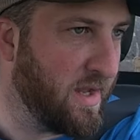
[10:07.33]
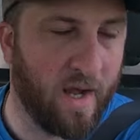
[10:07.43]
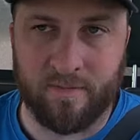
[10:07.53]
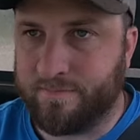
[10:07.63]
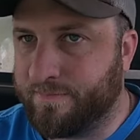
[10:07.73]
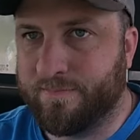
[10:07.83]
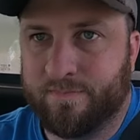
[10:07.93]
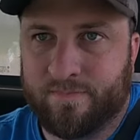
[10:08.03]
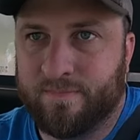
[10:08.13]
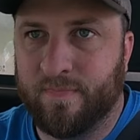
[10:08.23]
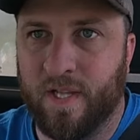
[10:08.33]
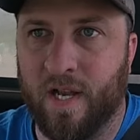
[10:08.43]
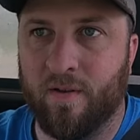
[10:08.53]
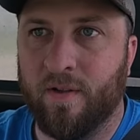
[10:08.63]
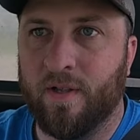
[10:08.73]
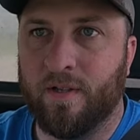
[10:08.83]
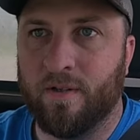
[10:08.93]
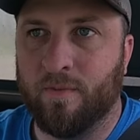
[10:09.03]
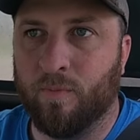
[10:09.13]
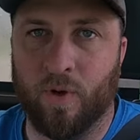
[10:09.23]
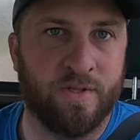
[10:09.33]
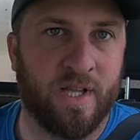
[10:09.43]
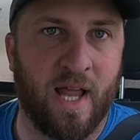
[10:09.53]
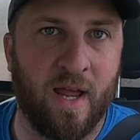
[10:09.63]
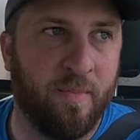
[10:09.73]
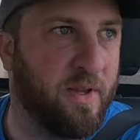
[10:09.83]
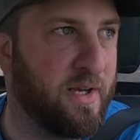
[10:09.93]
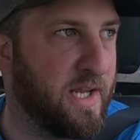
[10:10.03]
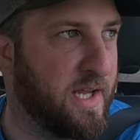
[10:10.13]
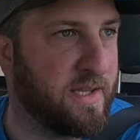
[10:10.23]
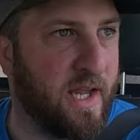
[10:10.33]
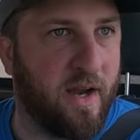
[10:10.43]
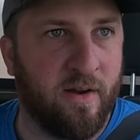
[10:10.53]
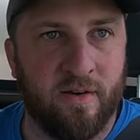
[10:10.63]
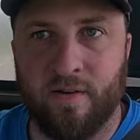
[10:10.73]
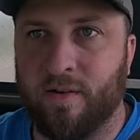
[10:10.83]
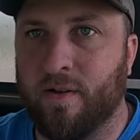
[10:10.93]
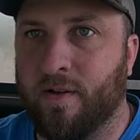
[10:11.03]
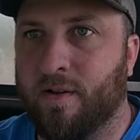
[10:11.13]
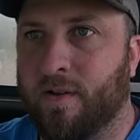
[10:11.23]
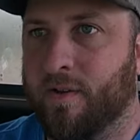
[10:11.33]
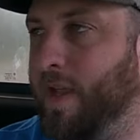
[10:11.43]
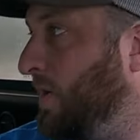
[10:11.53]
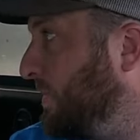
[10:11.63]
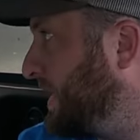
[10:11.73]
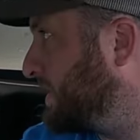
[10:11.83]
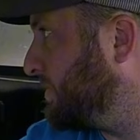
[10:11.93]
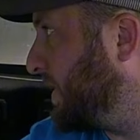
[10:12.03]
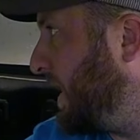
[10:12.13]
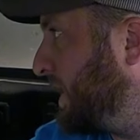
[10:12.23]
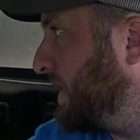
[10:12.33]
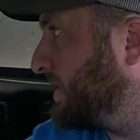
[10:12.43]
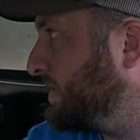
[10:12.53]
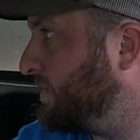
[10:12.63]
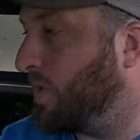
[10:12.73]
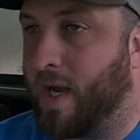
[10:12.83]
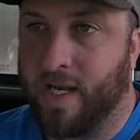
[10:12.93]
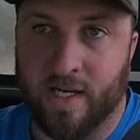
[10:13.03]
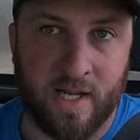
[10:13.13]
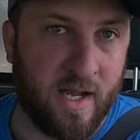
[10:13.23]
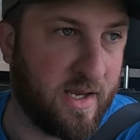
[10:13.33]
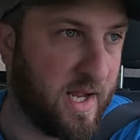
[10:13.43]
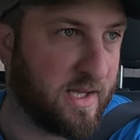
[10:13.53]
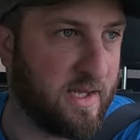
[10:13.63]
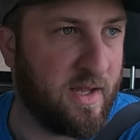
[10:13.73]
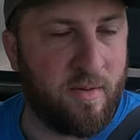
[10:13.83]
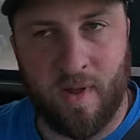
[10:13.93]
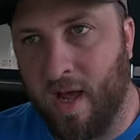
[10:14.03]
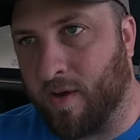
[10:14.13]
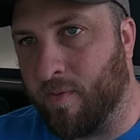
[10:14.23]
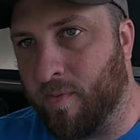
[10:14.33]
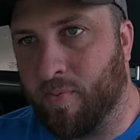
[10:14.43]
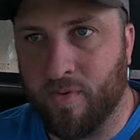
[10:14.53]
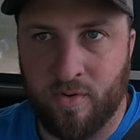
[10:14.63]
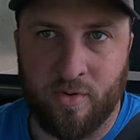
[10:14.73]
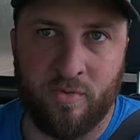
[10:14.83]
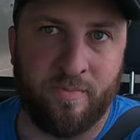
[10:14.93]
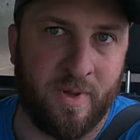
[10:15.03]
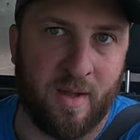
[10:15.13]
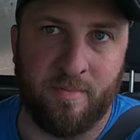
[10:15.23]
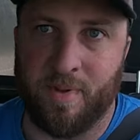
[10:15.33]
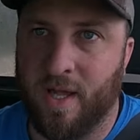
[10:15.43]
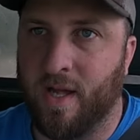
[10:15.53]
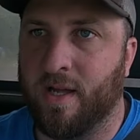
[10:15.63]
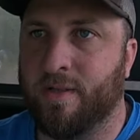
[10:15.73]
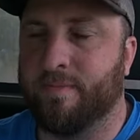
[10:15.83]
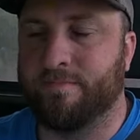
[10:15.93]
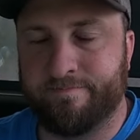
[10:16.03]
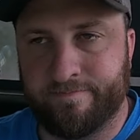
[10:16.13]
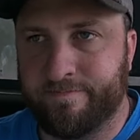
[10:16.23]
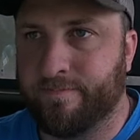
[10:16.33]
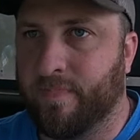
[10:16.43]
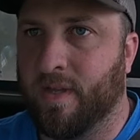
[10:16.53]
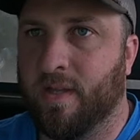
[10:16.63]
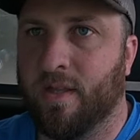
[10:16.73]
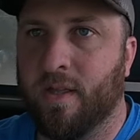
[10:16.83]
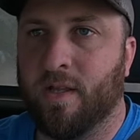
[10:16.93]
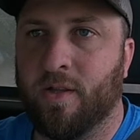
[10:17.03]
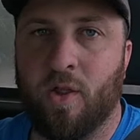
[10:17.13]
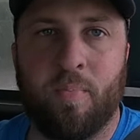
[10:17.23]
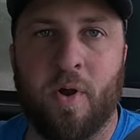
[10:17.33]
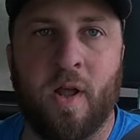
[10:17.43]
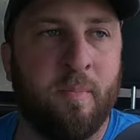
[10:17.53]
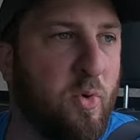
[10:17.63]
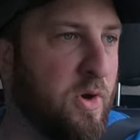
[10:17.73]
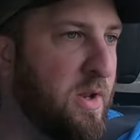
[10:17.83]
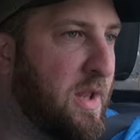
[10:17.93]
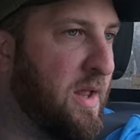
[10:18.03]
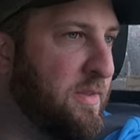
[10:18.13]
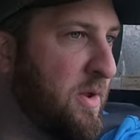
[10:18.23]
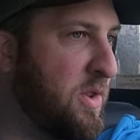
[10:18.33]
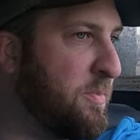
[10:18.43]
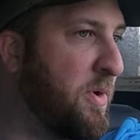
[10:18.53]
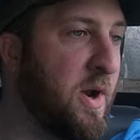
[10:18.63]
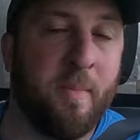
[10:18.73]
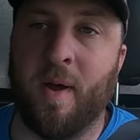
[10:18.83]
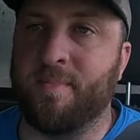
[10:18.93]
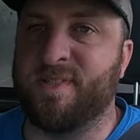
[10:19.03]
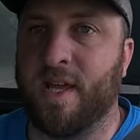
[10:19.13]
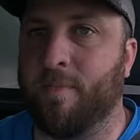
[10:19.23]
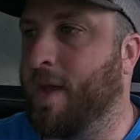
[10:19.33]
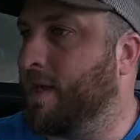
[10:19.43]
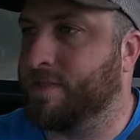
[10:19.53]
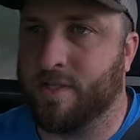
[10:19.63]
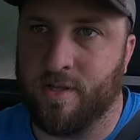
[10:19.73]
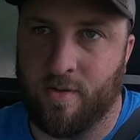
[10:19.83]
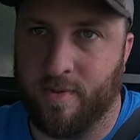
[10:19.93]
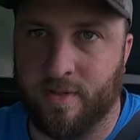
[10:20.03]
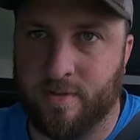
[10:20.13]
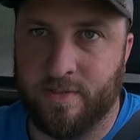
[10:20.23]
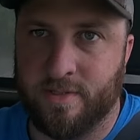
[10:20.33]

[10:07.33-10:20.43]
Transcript: Well, you know, Where's the liability in there? They don't make the product. Do I need to contact them? How can we prove? Blah blah. The only part I'm worried, the only part I'm upset about is the tow bill.